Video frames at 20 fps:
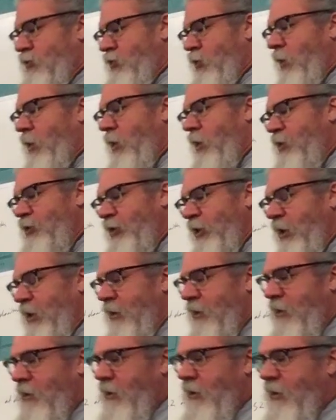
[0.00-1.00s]
George, a, uh,
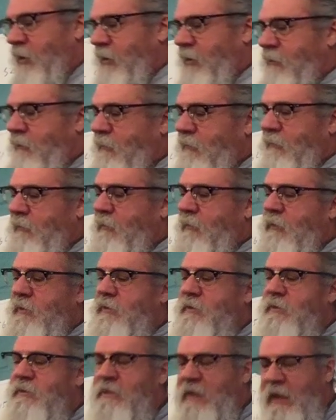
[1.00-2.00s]
a uh,
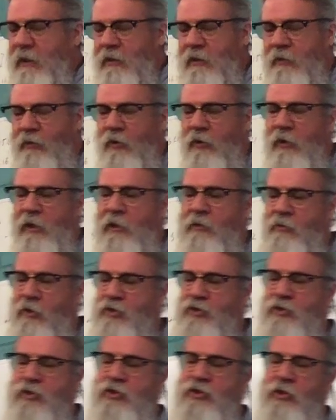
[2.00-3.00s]
saint in the early
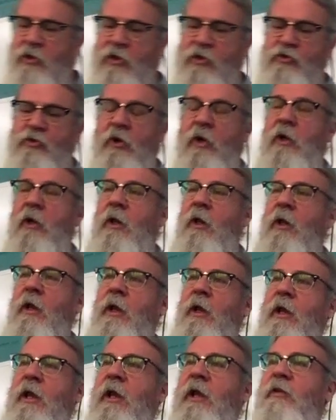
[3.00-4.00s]
Christian church.
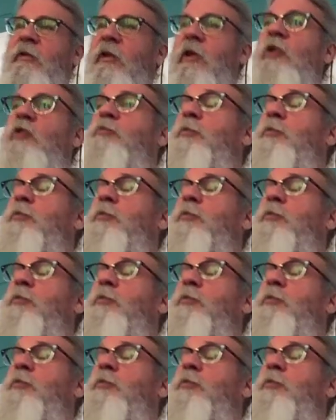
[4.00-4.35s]
It's his